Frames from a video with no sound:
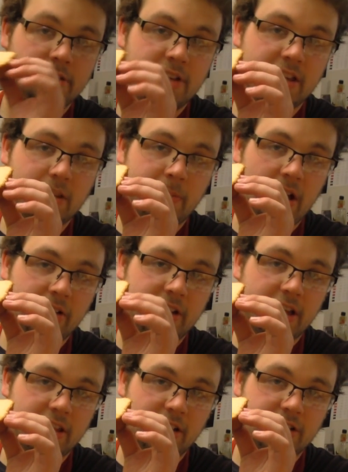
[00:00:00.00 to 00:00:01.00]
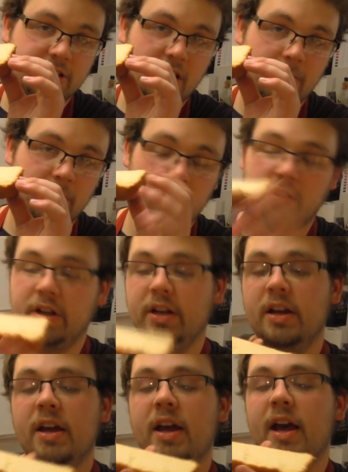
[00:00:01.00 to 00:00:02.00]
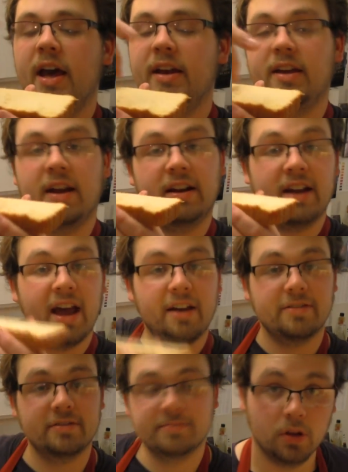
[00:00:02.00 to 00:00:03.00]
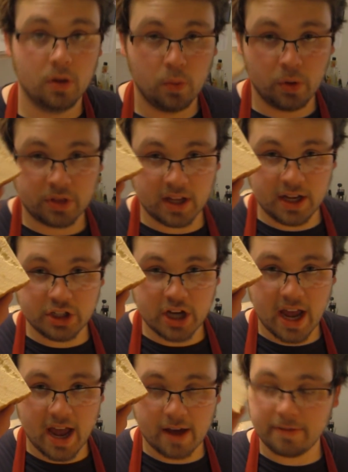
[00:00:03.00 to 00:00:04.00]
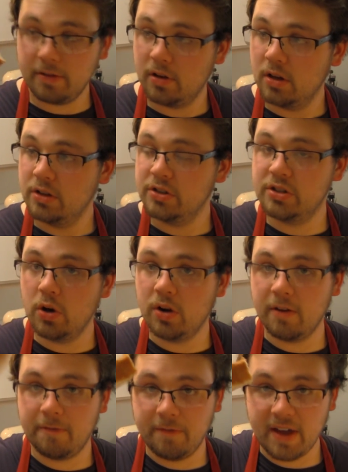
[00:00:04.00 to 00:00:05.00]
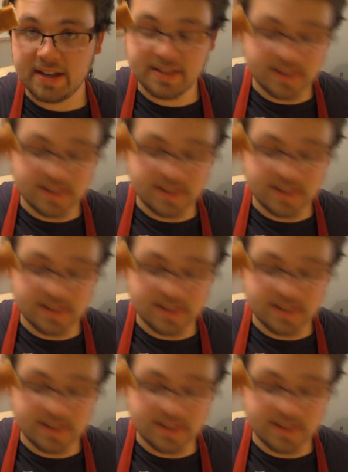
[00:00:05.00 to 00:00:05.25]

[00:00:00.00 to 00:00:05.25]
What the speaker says: Take the pound cake that you just cut vertically and cut it in half. With each half, soak it face